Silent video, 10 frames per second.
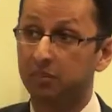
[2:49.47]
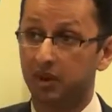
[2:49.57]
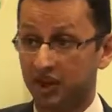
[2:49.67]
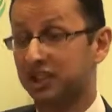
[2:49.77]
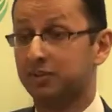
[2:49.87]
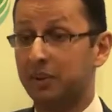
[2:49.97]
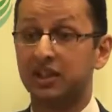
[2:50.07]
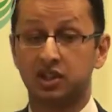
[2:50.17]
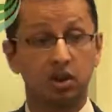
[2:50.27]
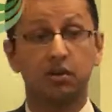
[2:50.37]
But I
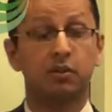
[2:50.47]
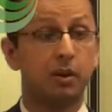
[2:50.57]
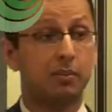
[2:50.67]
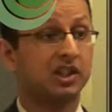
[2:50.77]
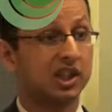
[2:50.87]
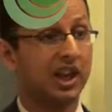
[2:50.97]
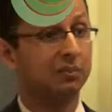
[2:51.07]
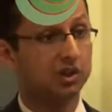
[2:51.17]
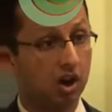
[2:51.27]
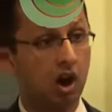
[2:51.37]
suspect a lot of the whiplash
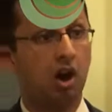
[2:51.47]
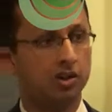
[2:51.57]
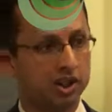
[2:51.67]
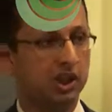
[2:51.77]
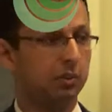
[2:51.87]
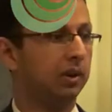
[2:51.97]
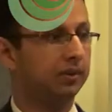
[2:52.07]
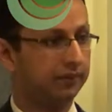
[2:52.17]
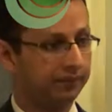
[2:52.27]
claims aren't genuine,